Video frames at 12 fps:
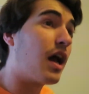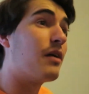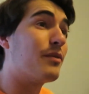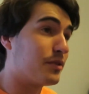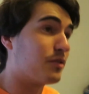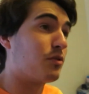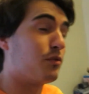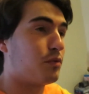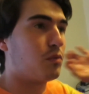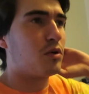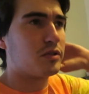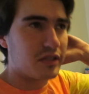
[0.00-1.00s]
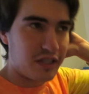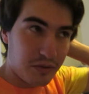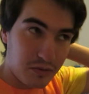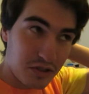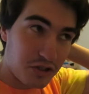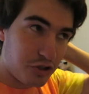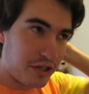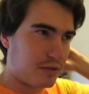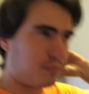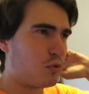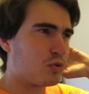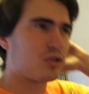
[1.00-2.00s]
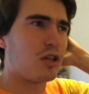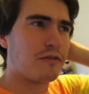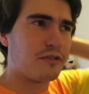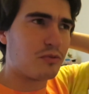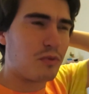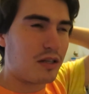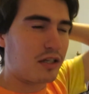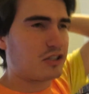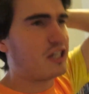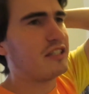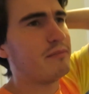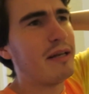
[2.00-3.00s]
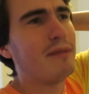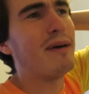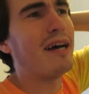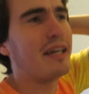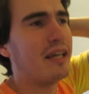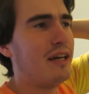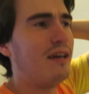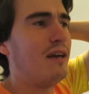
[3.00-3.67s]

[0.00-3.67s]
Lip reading: I wanted to go for a walk today. I wanted to check the post office as well because I had to mail back